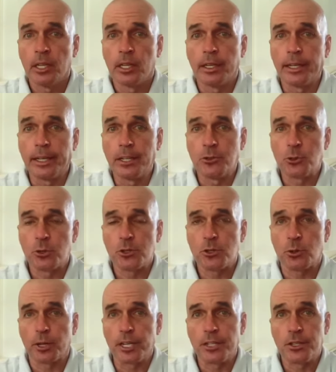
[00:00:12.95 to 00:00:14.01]

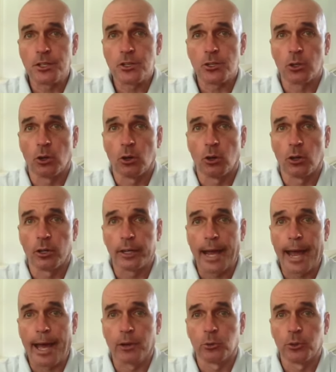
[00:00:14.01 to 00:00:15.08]
Interest rates are
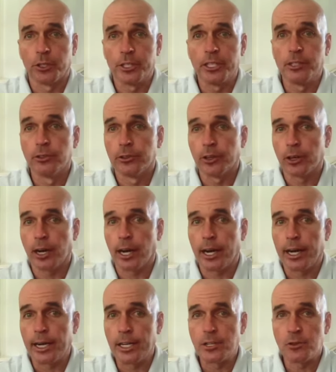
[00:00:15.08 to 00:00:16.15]
at or near their
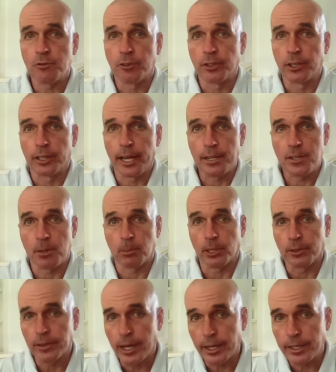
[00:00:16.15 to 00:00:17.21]
highs for the last couple
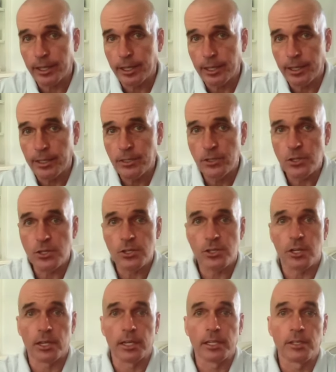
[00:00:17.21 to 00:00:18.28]
of
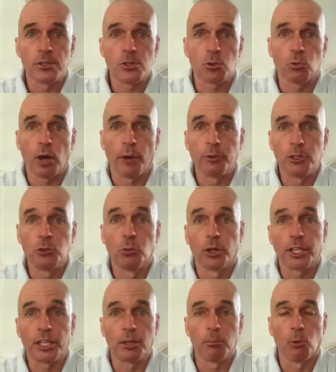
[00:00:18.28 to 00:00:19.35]
decades, uh, so why would you want
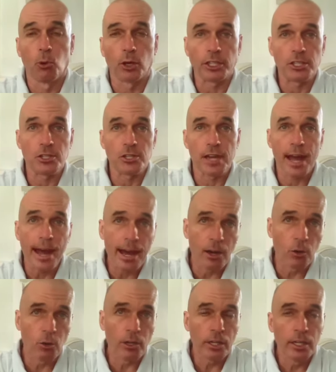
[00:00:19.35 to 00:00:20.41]
to get a mortgage
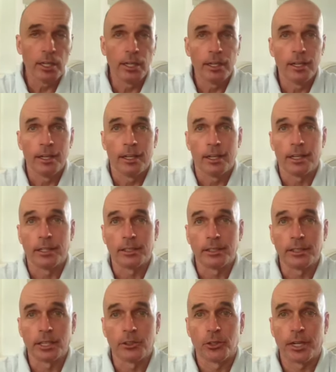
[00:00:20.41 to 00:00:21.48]
now? On
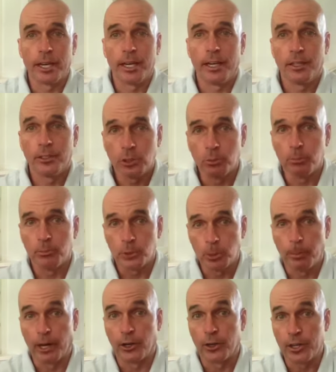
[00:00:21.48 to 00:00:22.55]
the other hand, you, you
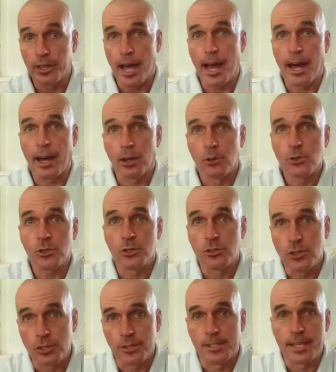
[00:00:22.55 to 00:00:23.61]
marry the house
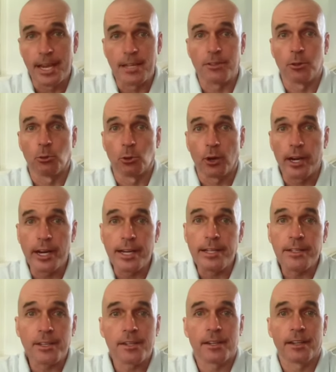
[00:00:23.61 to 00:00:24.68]
and just date the
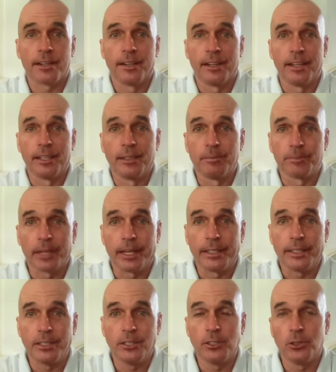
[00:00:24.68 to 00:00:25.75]
rate, um, that
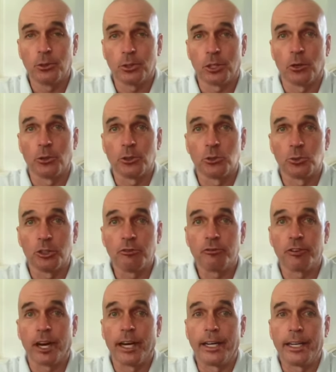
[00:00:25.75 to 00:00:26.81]
is you can always
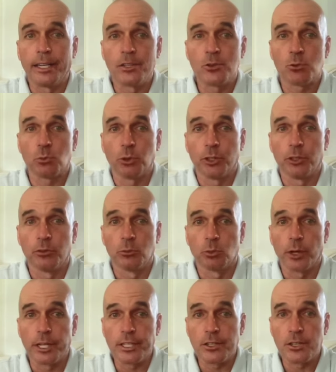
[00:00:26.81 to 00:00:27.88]
refinance when
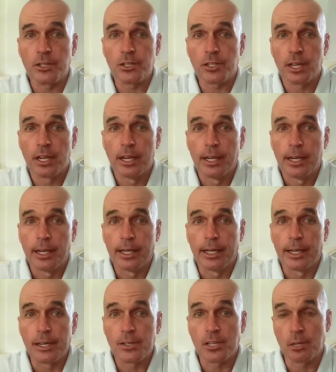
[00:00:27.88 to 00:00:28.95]
rates
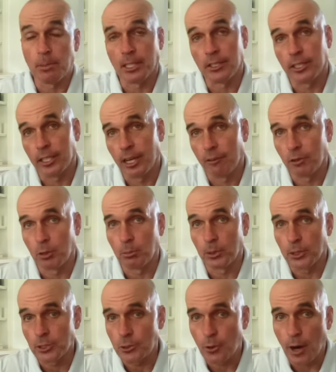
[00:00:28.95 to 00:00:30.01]
Uh, seemingly
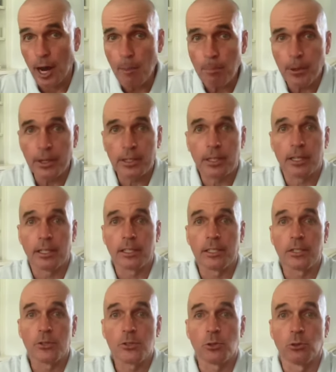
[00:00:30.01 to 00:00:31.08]
inevitably drop,
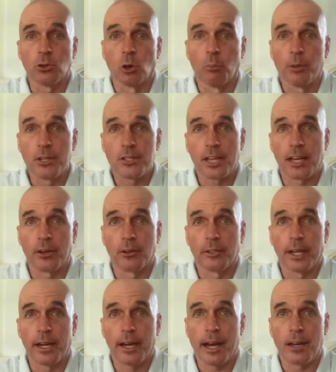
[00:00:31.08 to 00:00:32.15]
uh, so don't miss out on
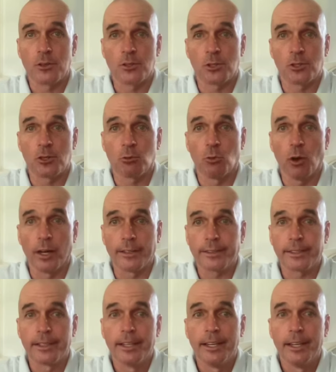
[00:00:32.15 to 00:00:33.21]
that house that you
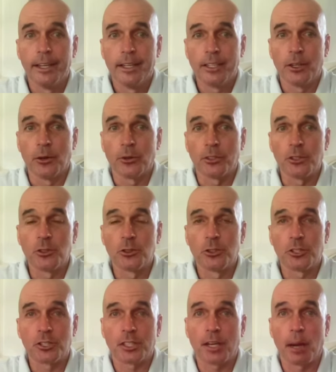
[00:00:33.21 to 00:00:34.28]
want. You know, these are
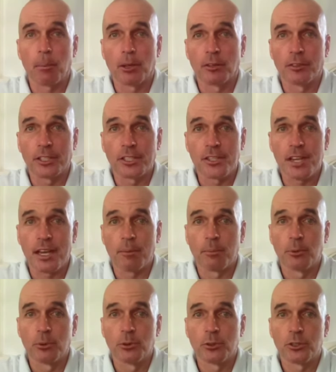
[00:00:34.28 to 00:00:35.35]
just a couple of
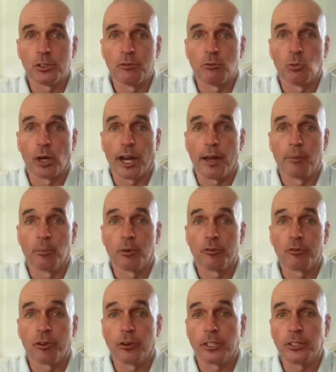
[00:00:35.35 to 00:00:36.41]
examples of what I am
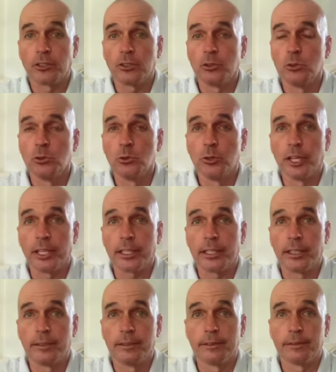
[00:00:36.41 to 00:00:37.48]
referring to that
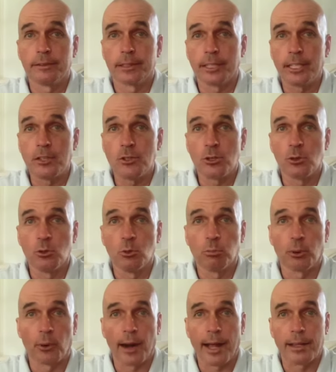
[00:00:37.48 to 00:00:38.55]
can lead to
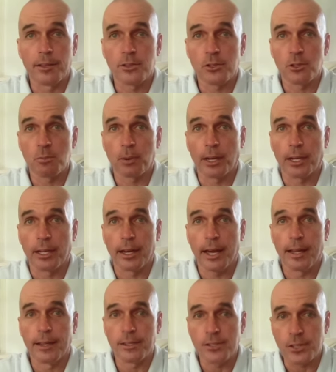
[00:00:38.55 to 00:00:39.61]
paralysis by
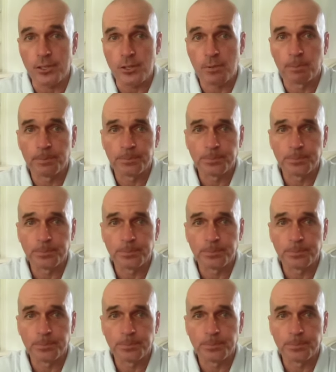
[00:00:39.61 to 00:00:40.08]
analysis.